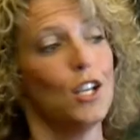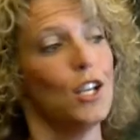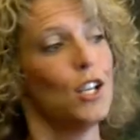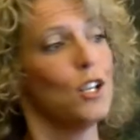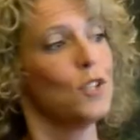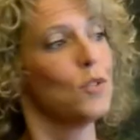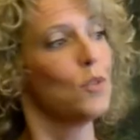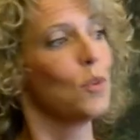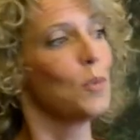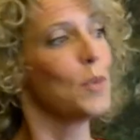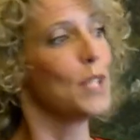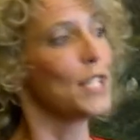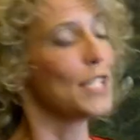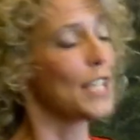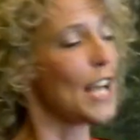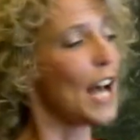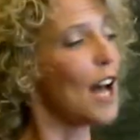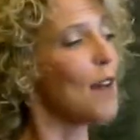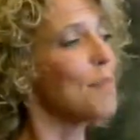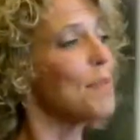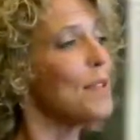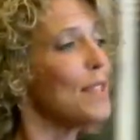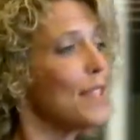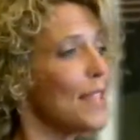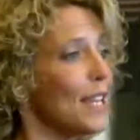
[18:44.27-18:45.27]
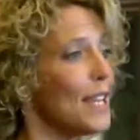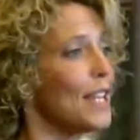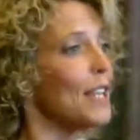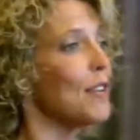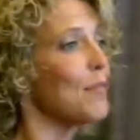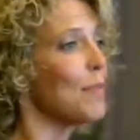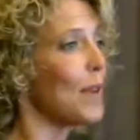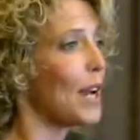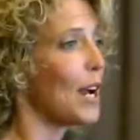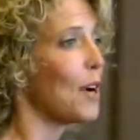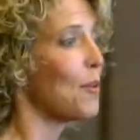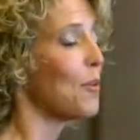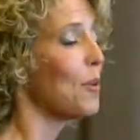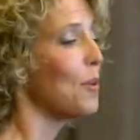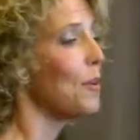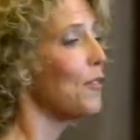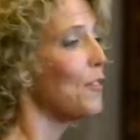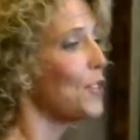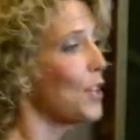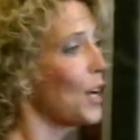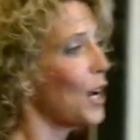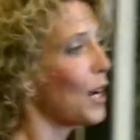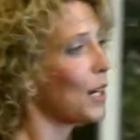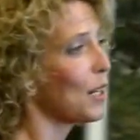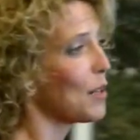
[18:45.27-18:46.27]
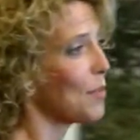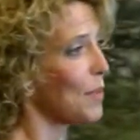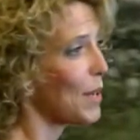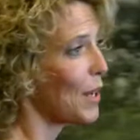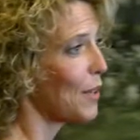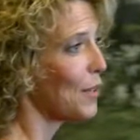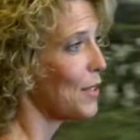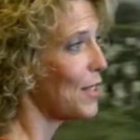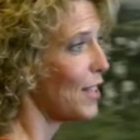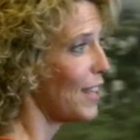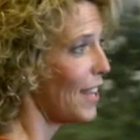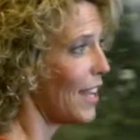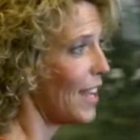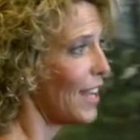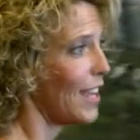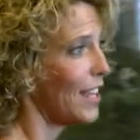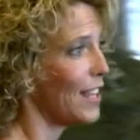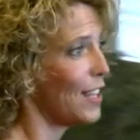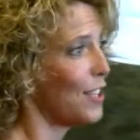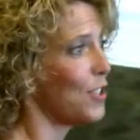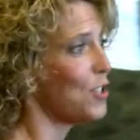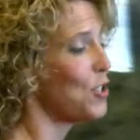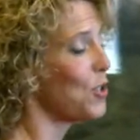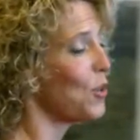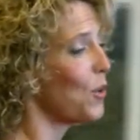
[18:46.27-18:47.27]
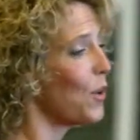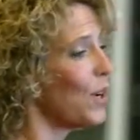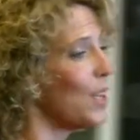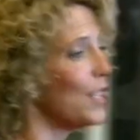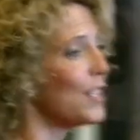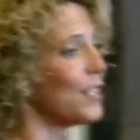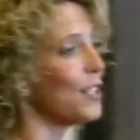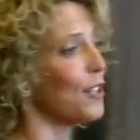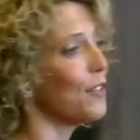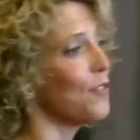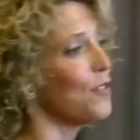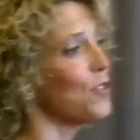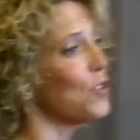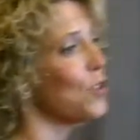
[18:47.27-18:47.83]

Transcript: So when we stop and think about what we've talked about today, the choice of